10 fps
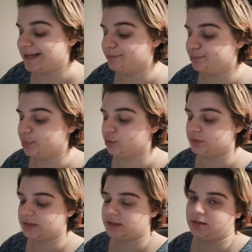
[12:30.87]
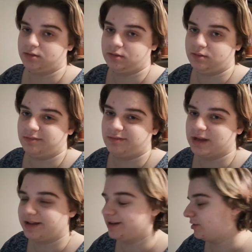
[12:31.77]
boost.
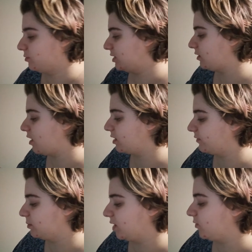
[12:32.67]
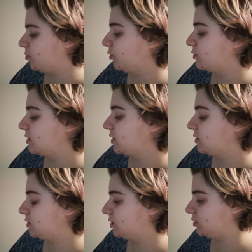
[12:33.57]
Another one, a lot of them give you
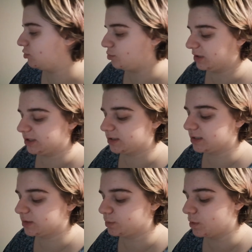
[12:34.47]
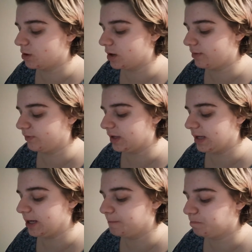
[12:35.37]
boosts too, but this is more of
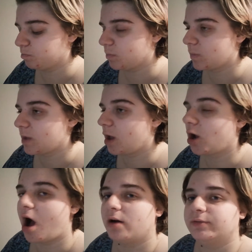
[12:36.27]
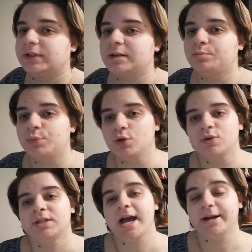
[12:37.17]
a confident
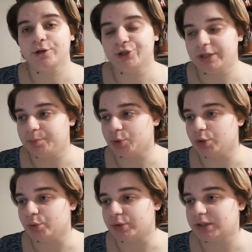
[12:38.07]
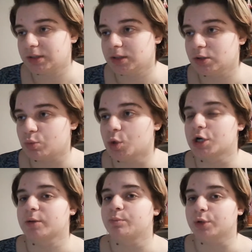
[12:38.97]
boost, energy boost,
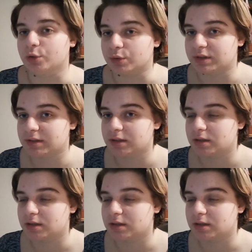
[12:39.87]
work boost,